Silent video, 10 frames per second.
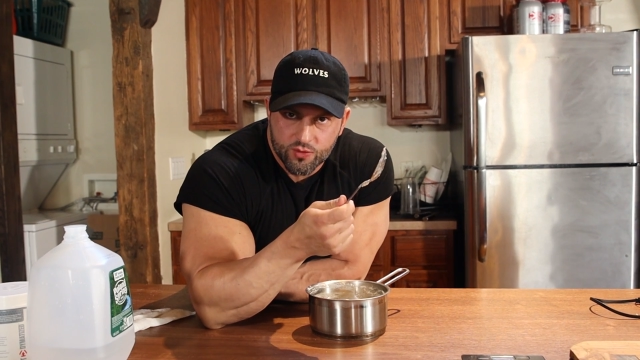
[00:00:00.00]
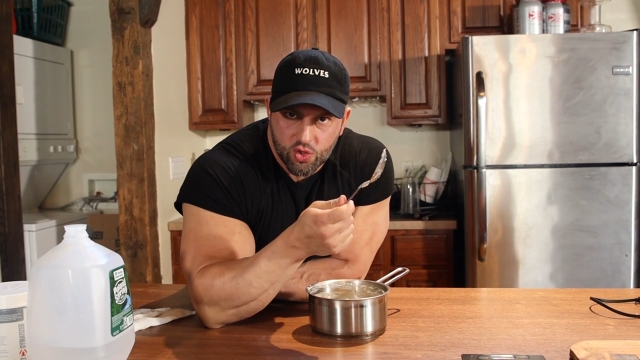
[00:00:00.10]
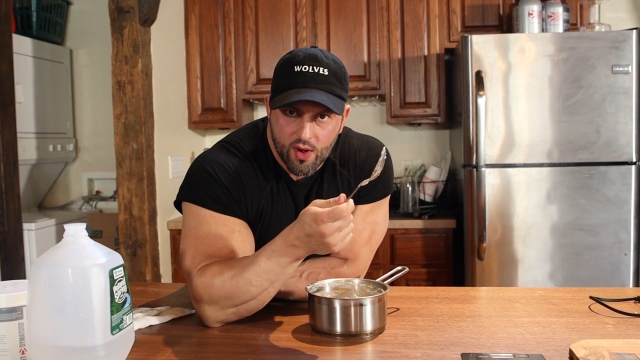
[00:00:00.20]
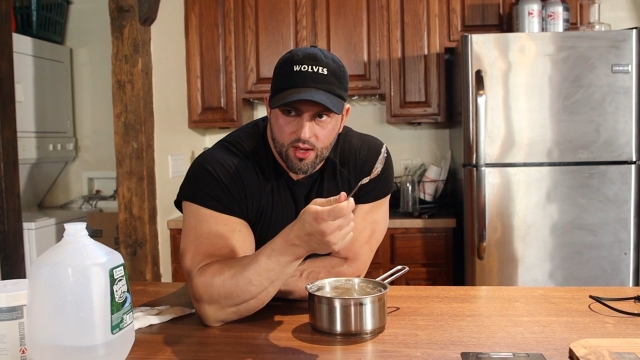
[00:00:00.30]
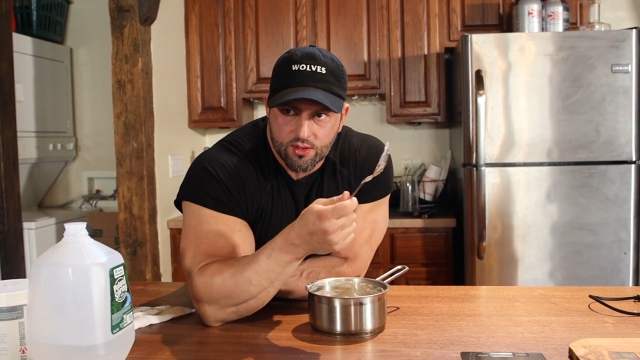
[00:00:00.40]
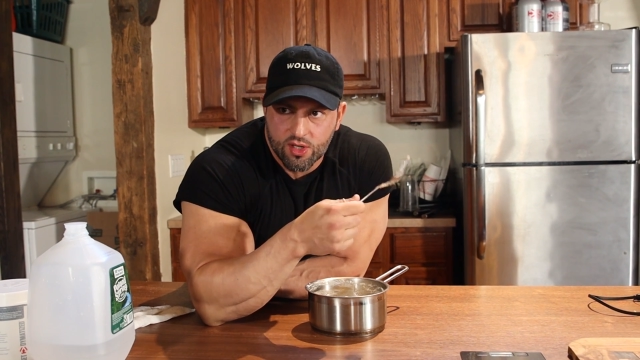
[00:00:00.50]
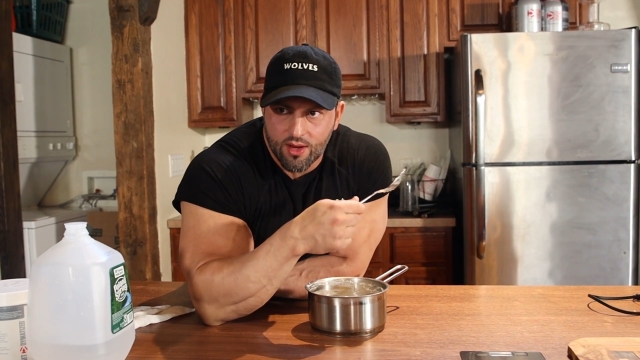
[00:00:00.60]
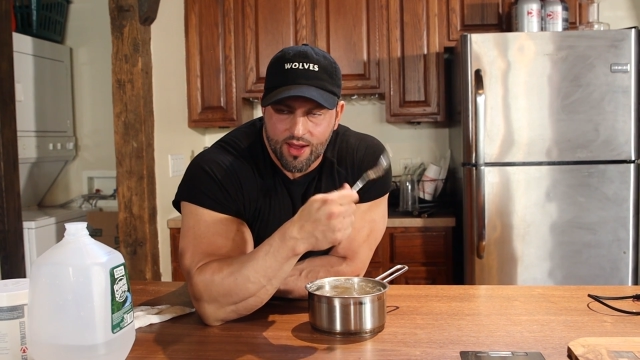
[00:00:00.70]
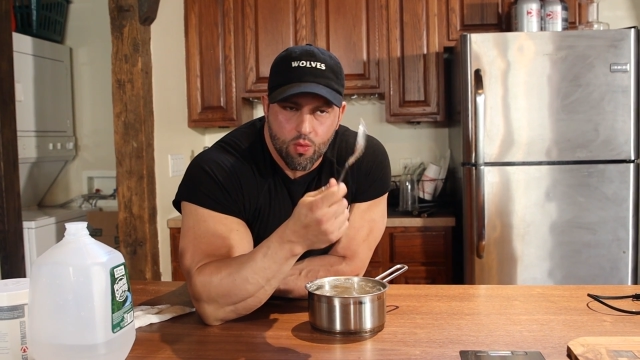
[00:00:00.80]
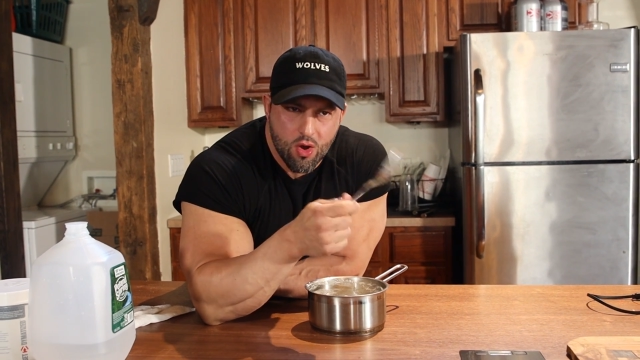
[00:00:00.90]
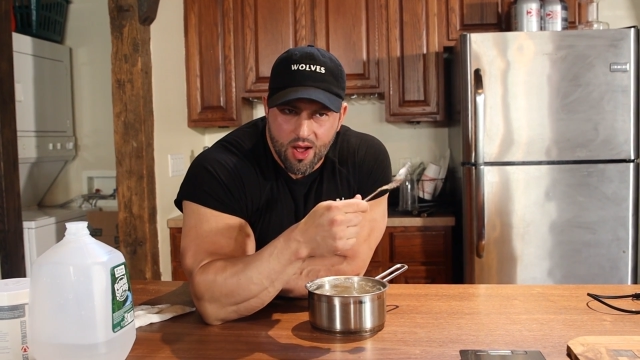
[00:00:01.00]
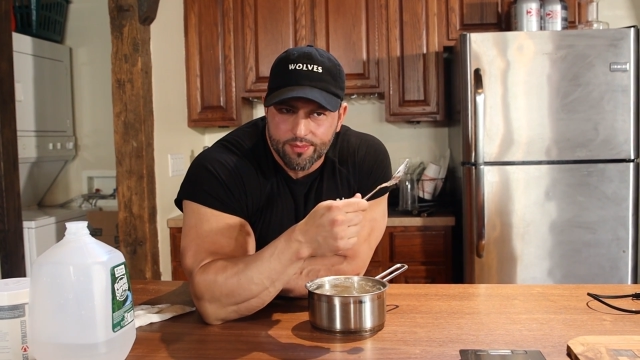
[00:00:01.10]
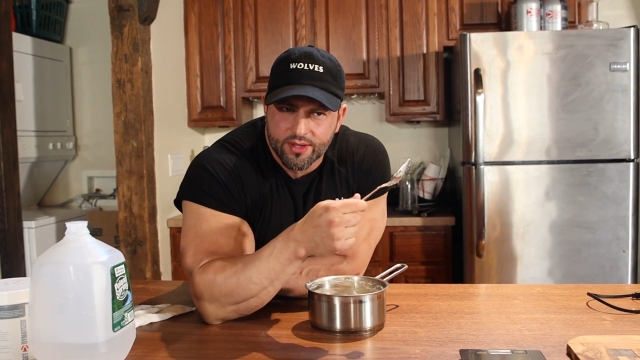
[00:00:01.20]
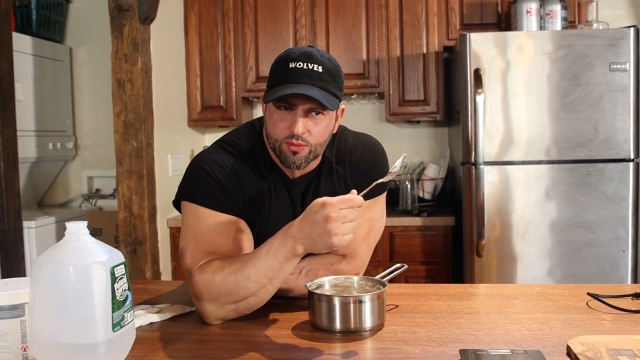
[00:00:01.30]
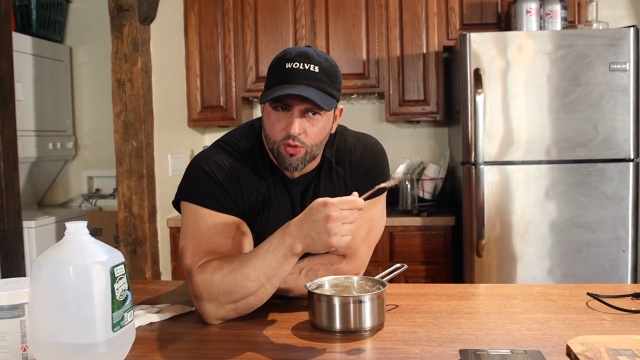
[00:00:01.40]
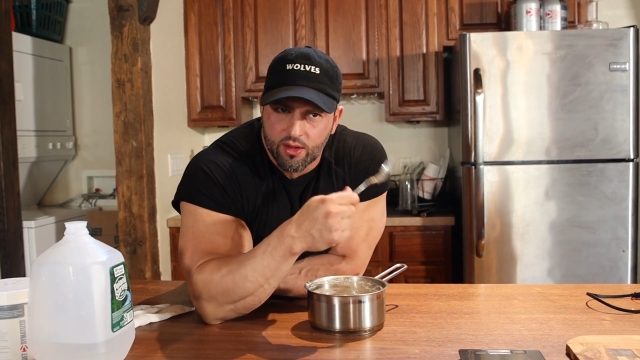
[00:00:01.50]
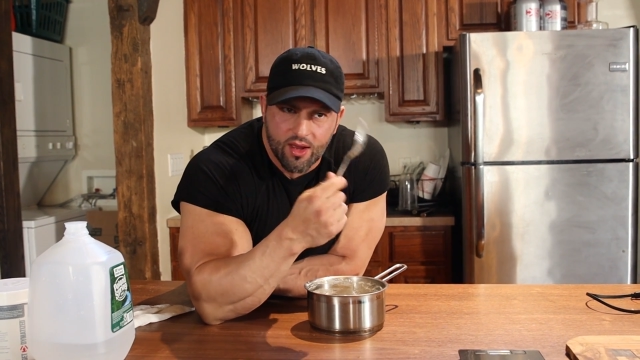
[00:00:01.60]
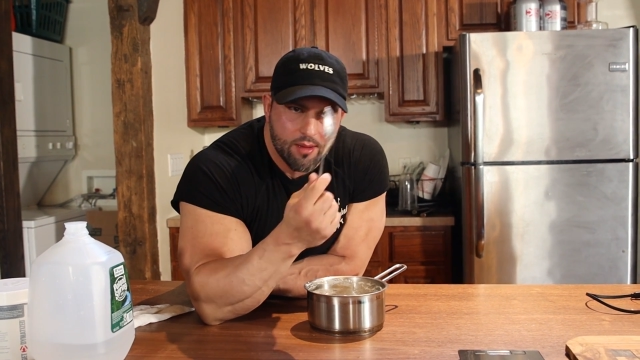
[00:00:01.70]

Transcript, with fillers: train so like i woke up this morning and